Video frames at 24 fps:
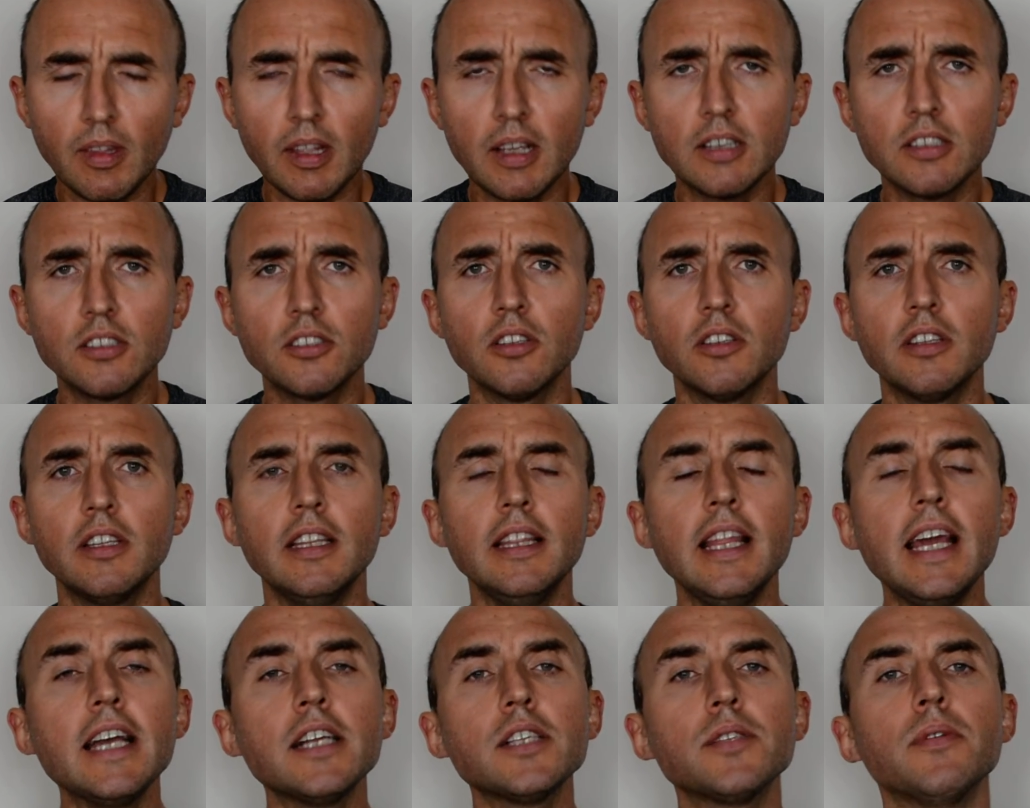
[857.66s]
So the
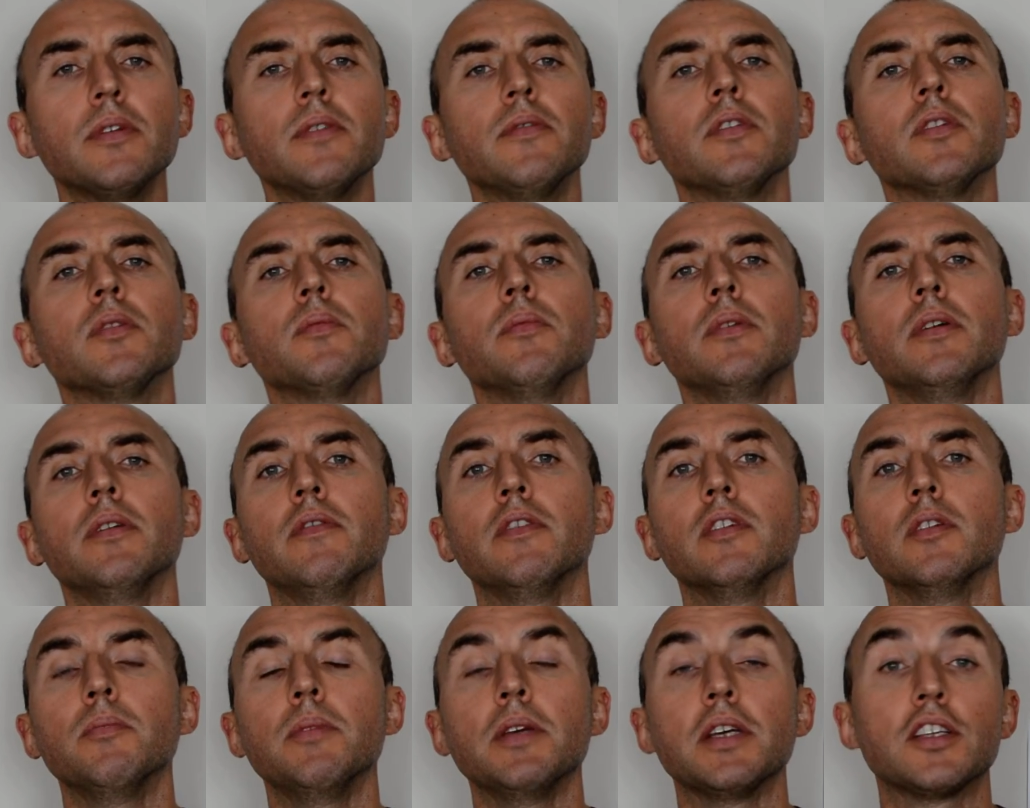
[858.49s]
next one
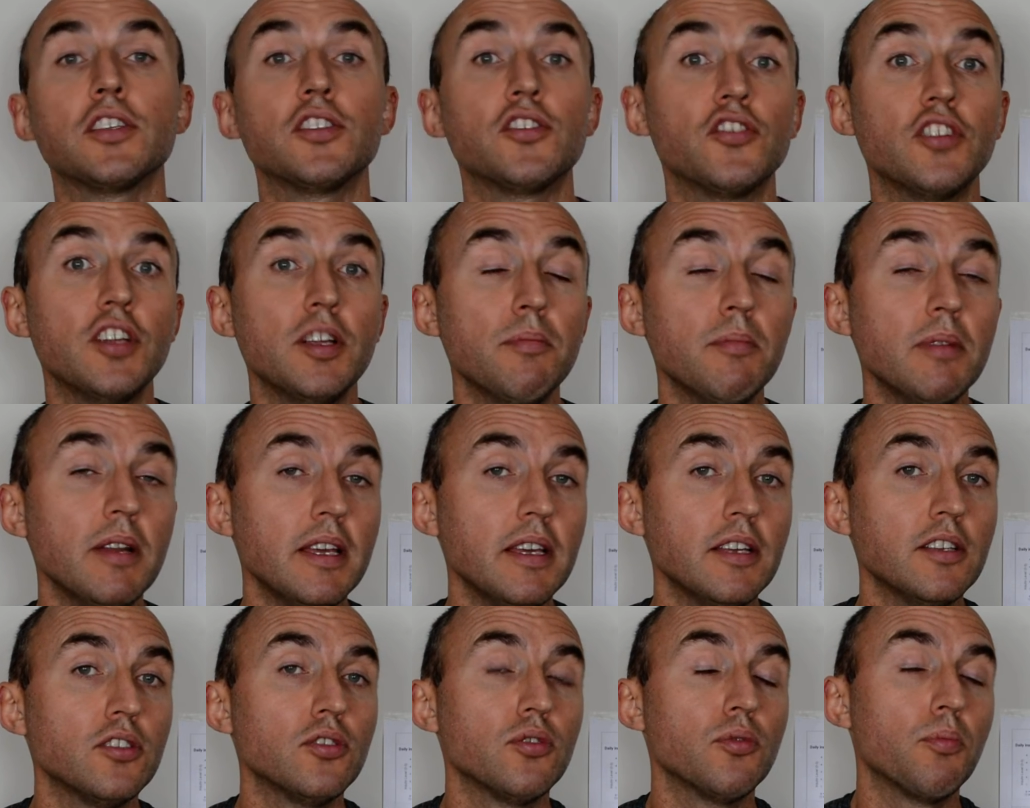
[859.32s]
will be
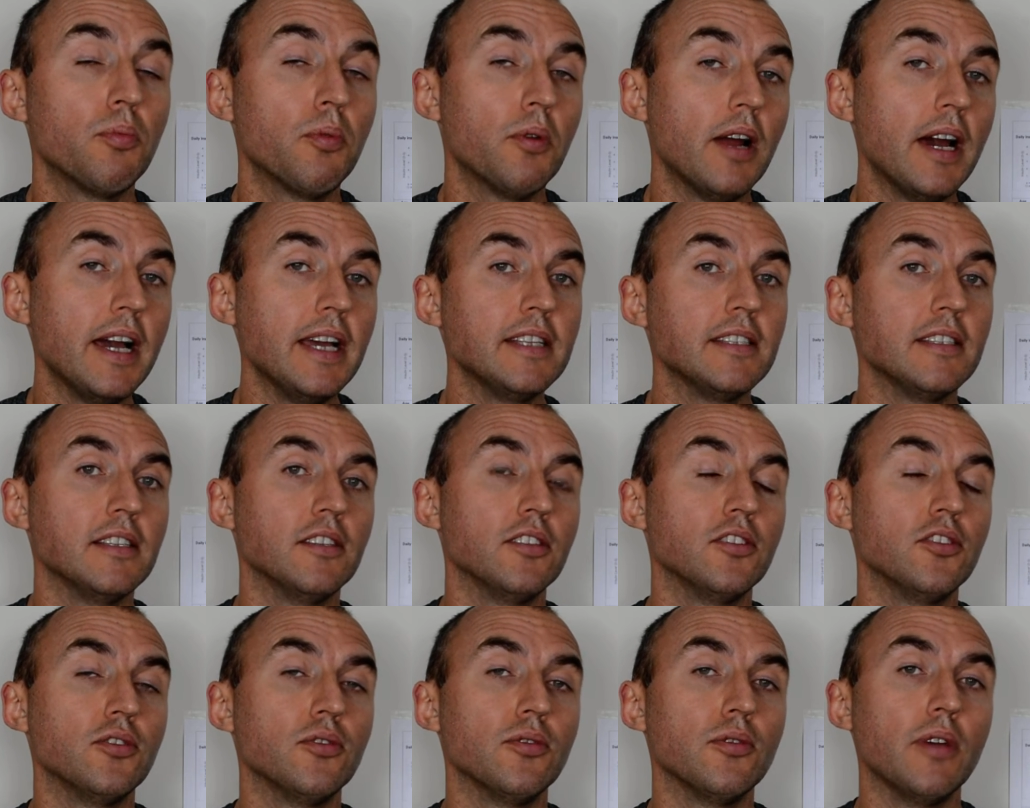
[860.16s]
extremely
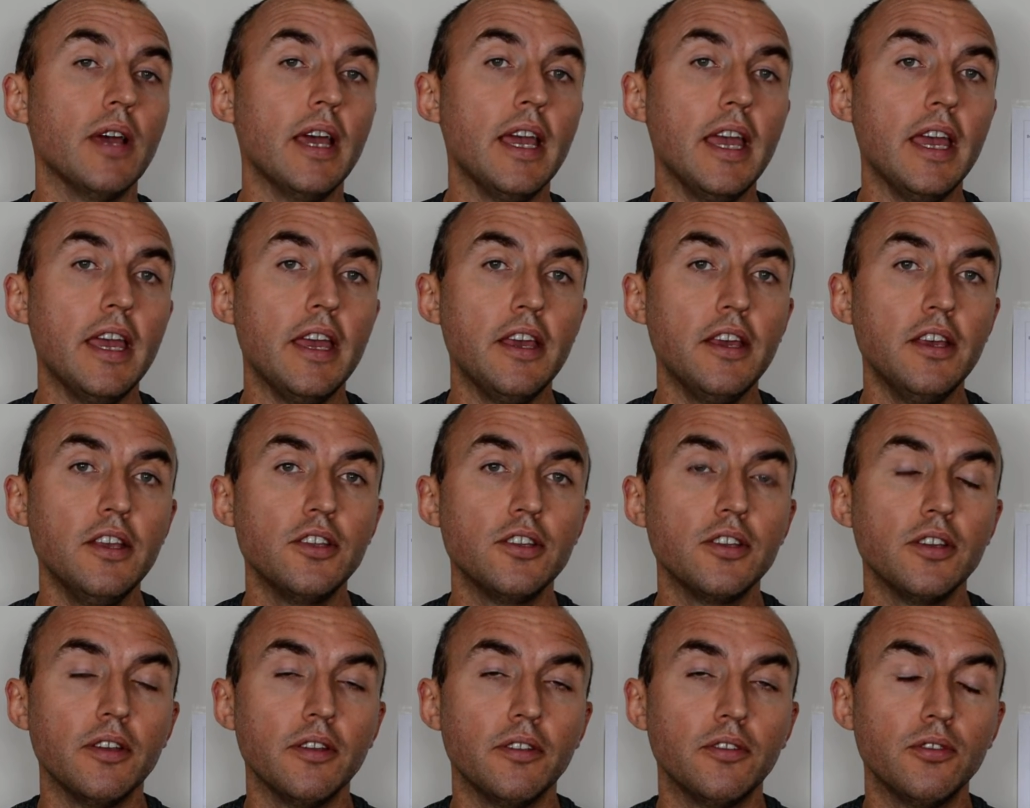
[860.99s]
surprising to
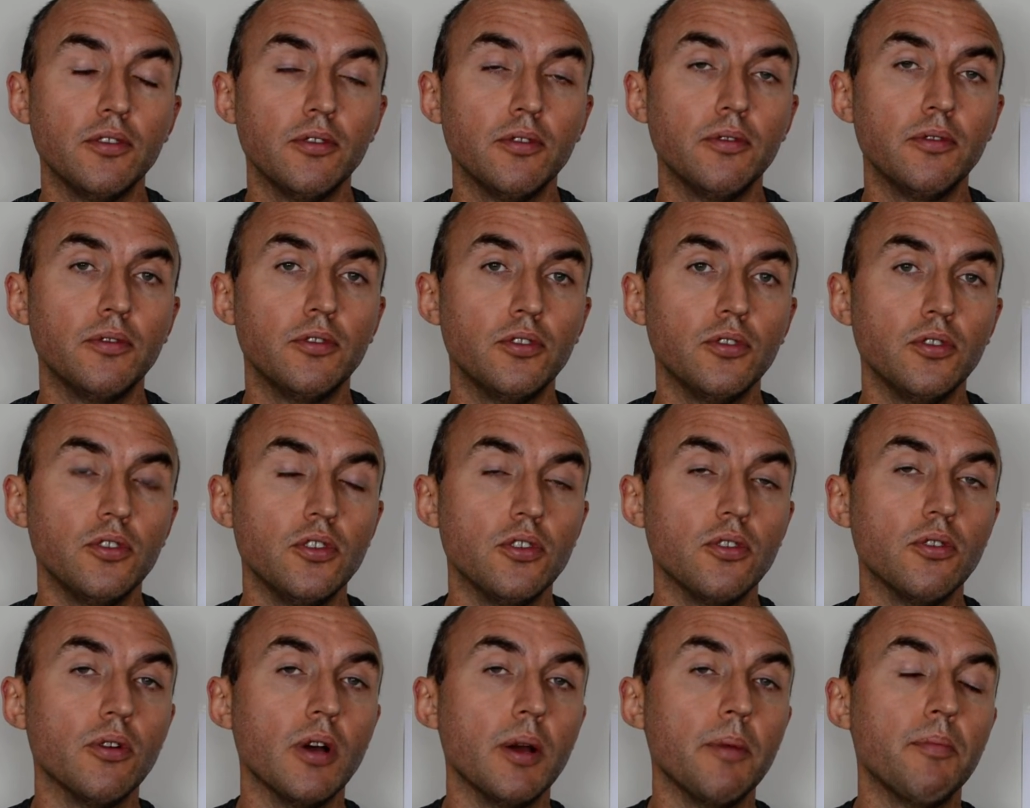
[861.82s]

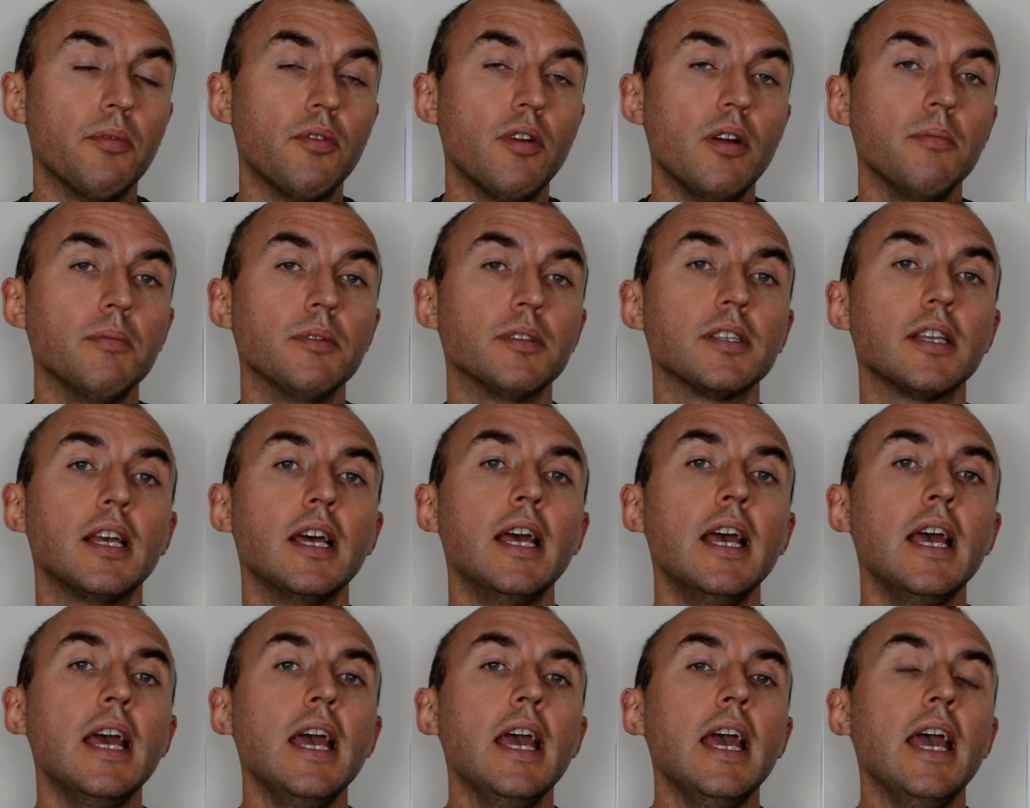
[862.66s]
you, I promise,
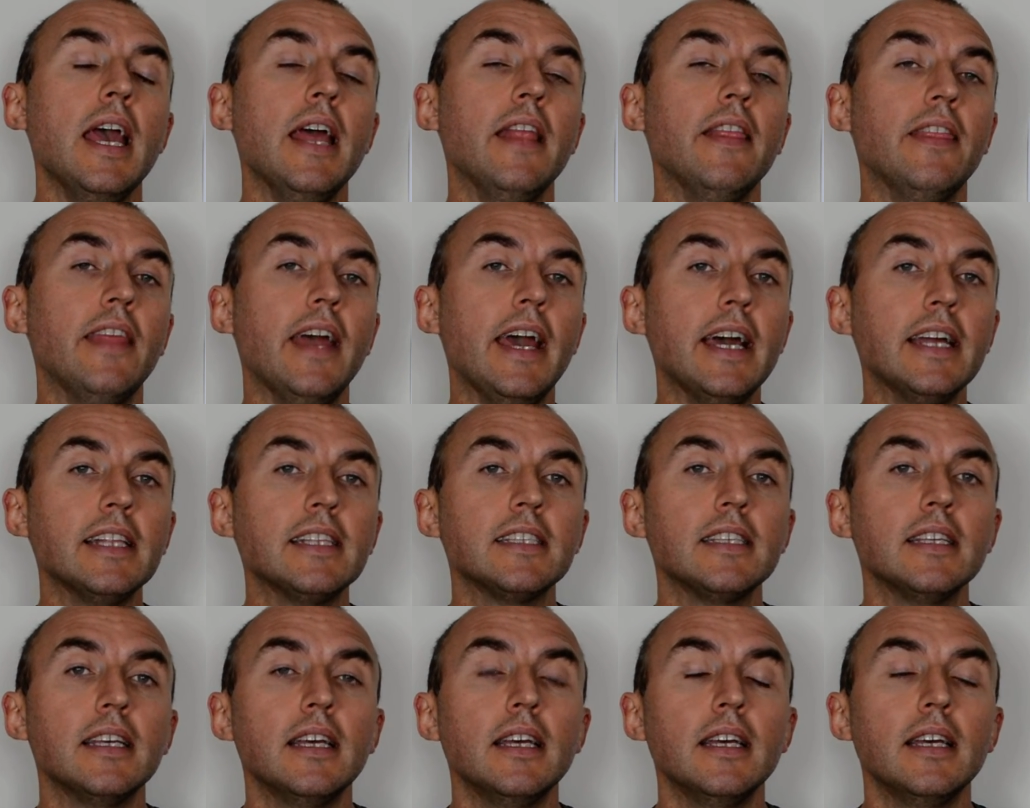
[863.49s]
and
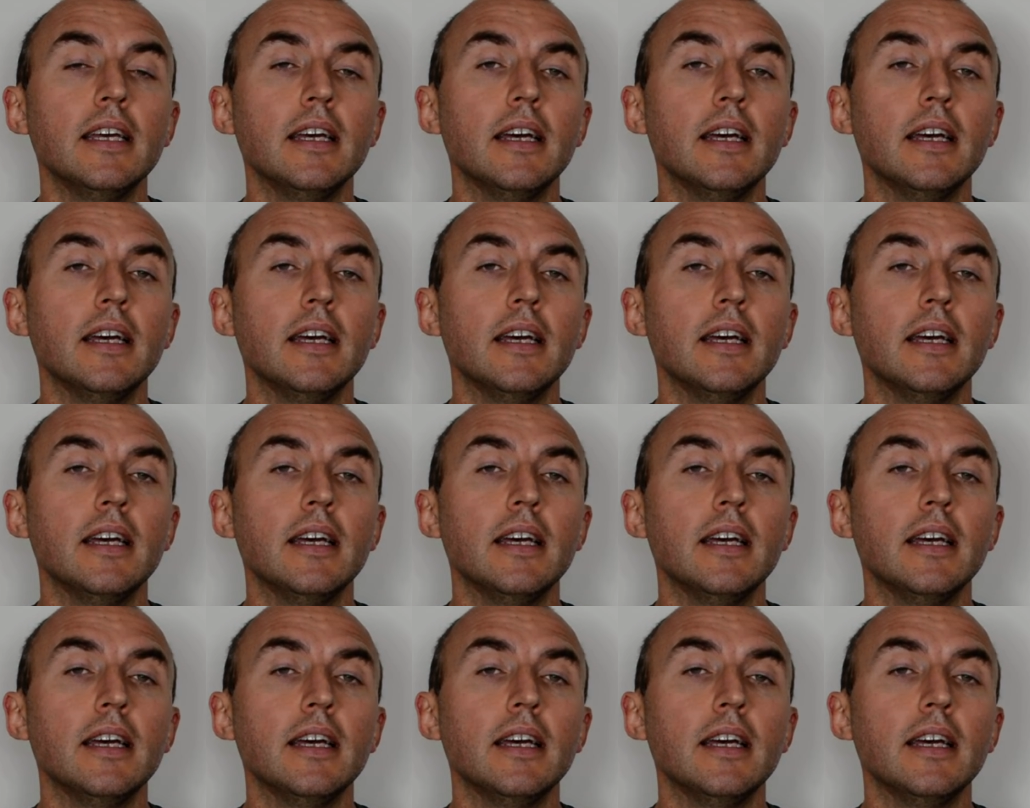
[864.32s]
that's